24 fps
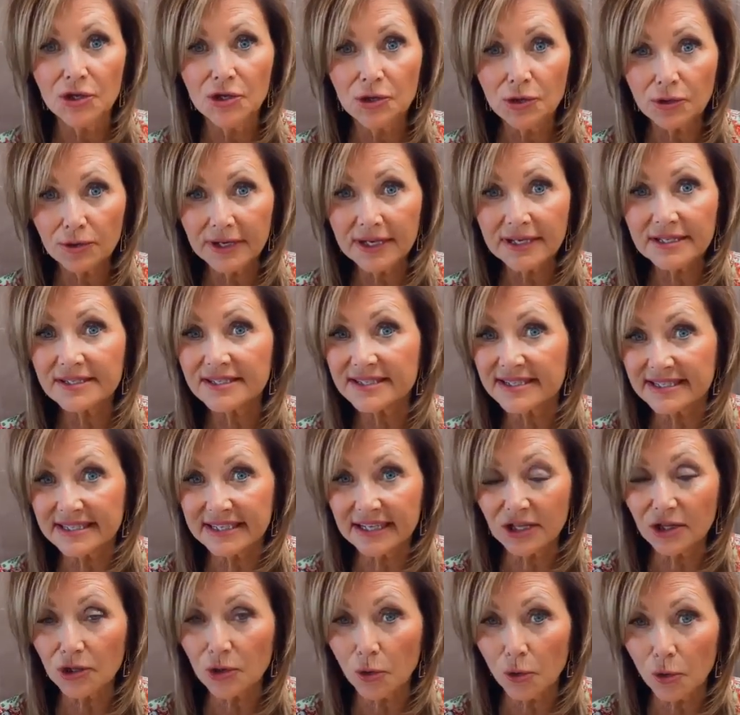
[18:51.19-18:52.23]
You can
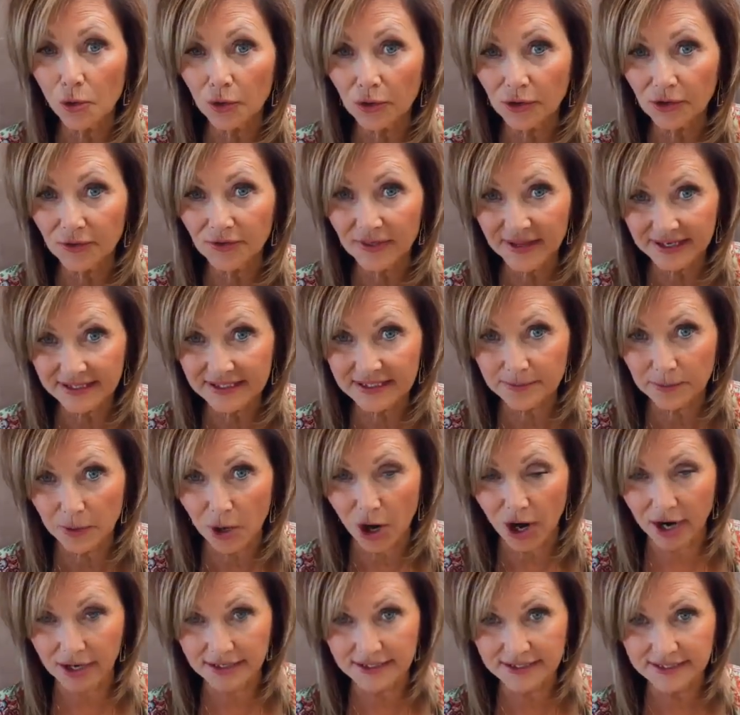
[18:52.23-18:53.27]
still order this
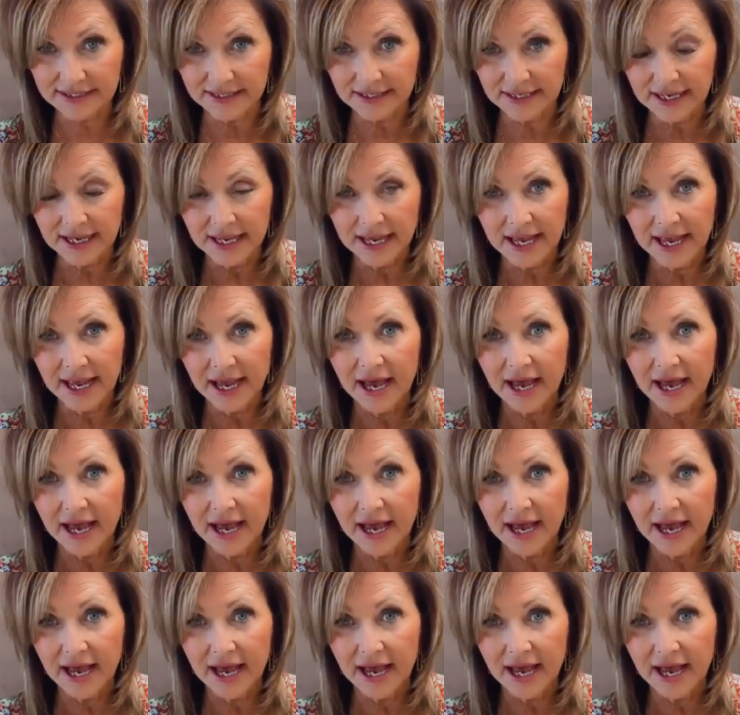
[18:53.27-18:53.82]
box.